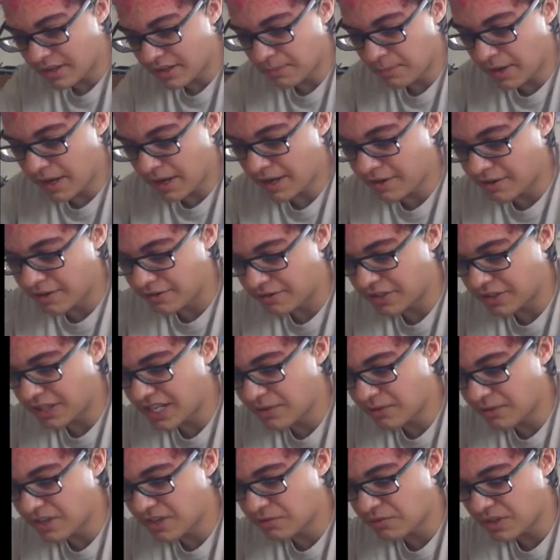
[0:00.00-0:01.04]
Expires
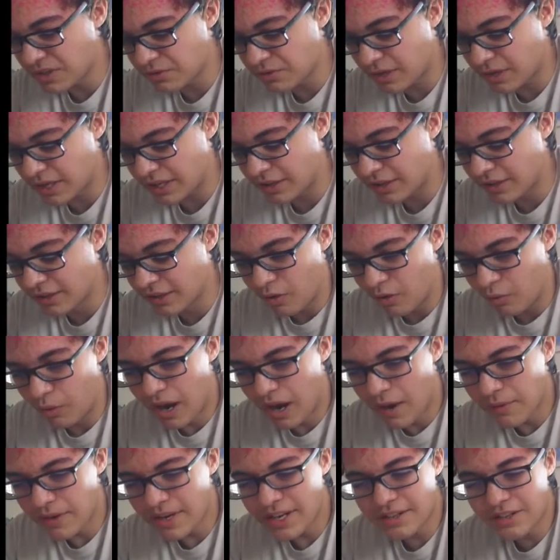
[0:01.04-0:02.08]
January 2020.
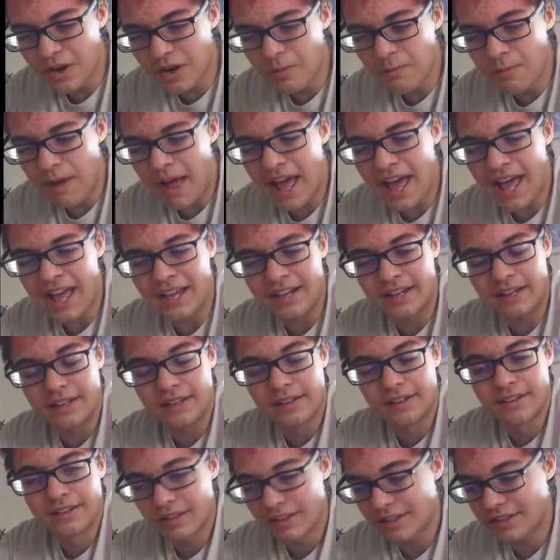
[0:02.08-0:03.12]
Why would it go bad?
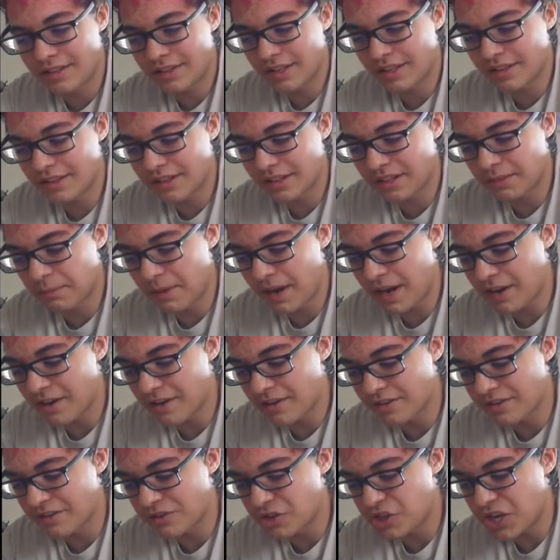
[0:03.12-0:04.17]
It says it
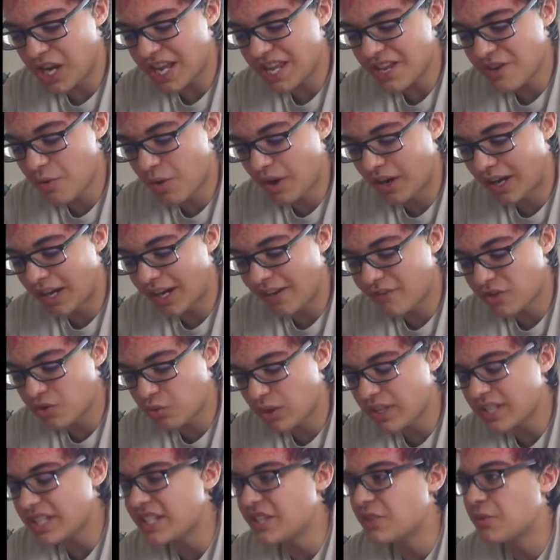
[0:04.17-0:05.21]
expires in January of
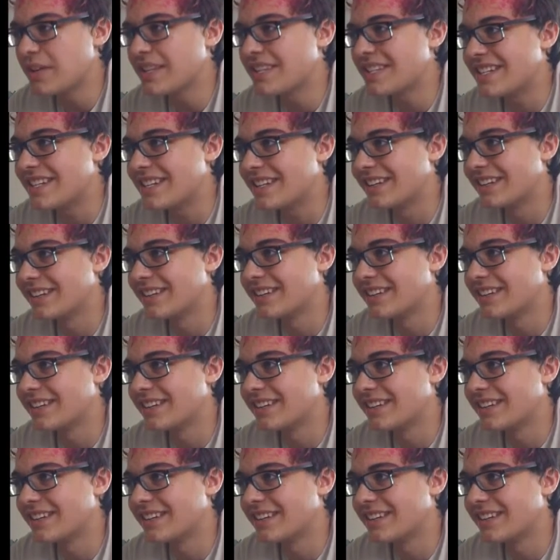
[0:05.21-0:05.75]
2020.